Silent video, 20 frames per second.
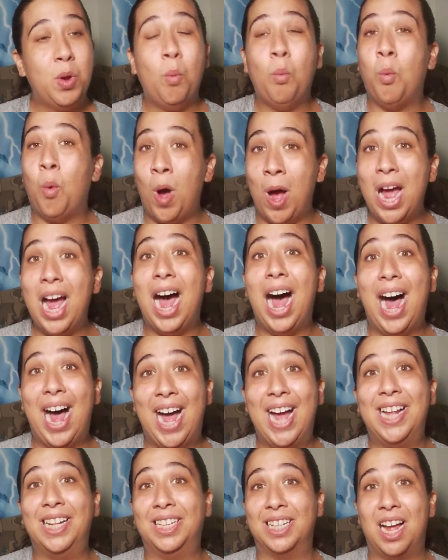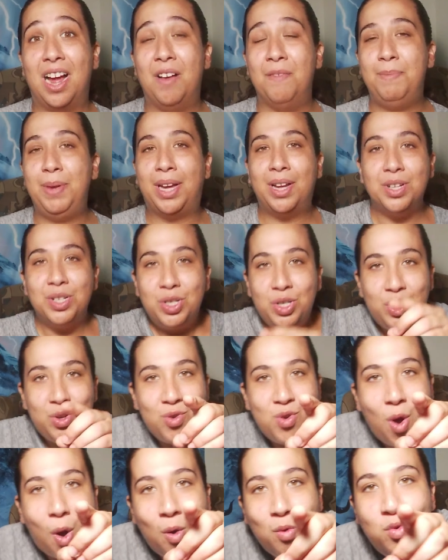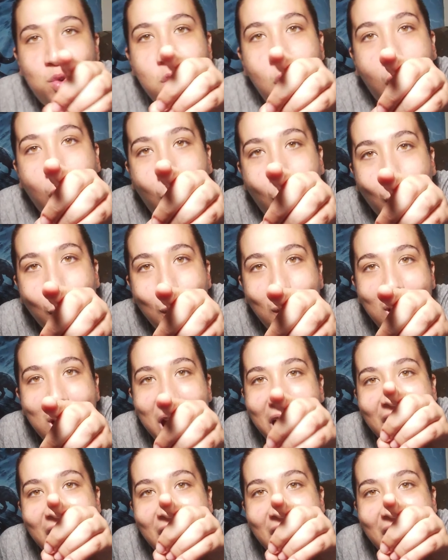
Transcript: what I love. Because you don't know